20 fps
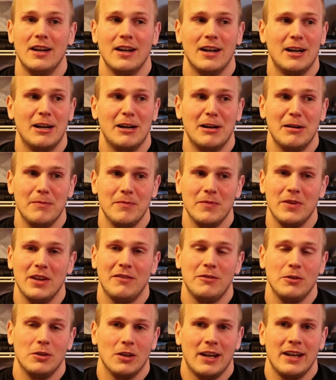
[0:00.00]

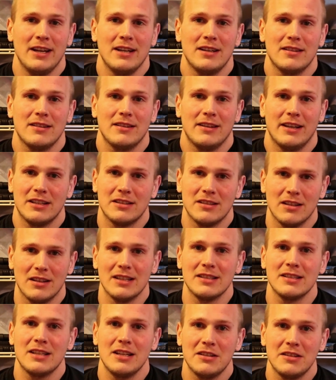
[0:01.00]
if you liked like
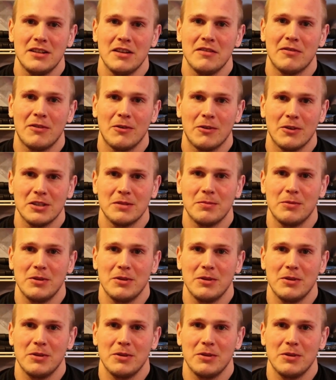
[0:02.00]
Zaleski State Forest,